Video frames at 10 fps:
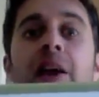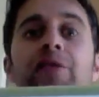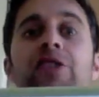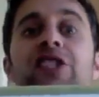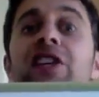If
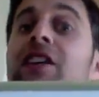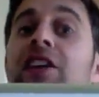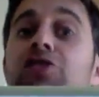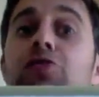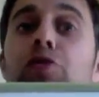you're sitting
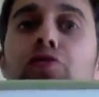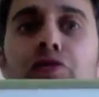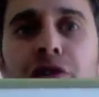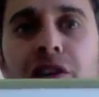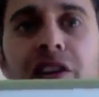next to
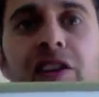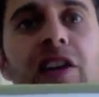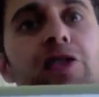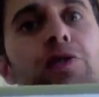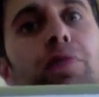a really
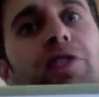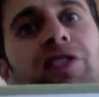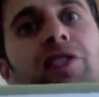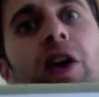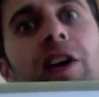intelligent
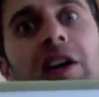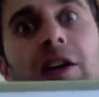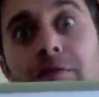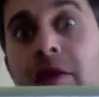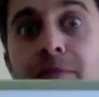person
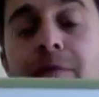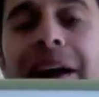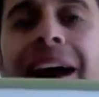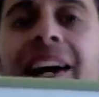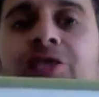talking maybe
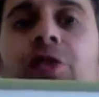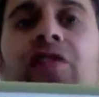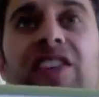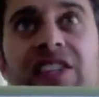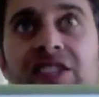about
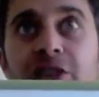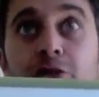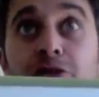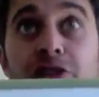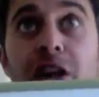astrophysics and
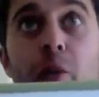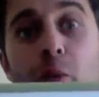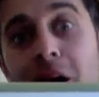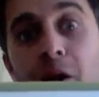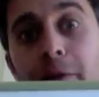you're just like,
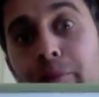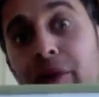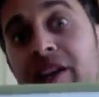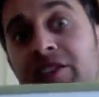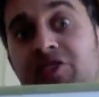wow, the
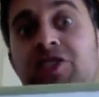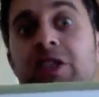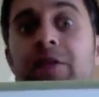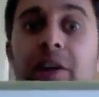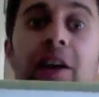brain is just
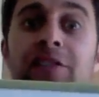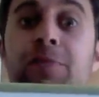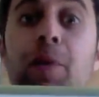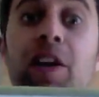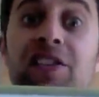giving off
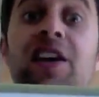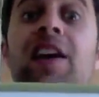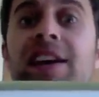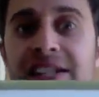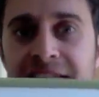sparks,
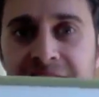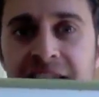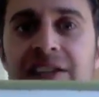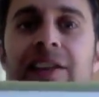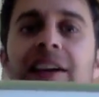
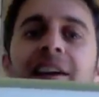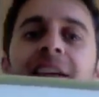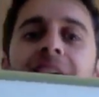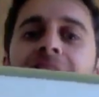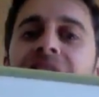scintillating.
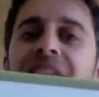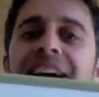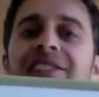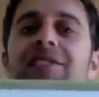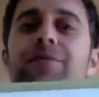
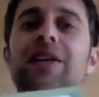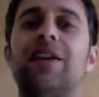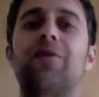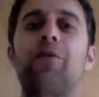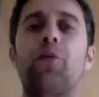That's the
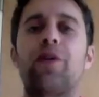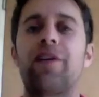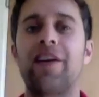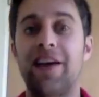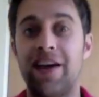meaning of the word.